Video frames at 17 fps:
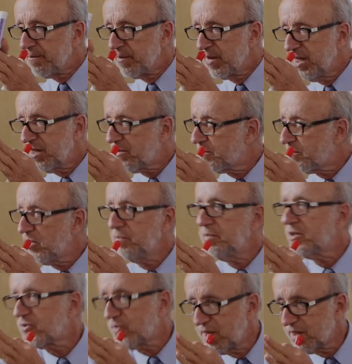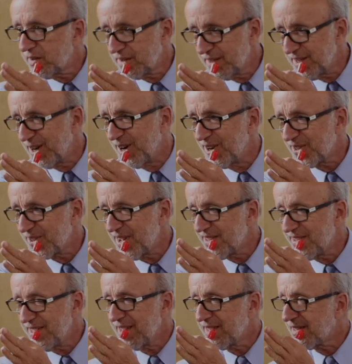it's pretty much right there. So I
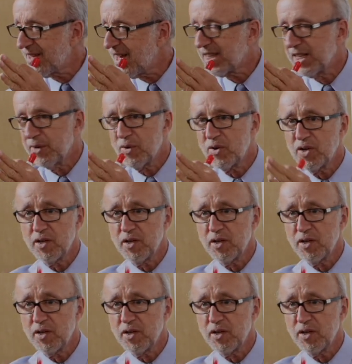see exactly where it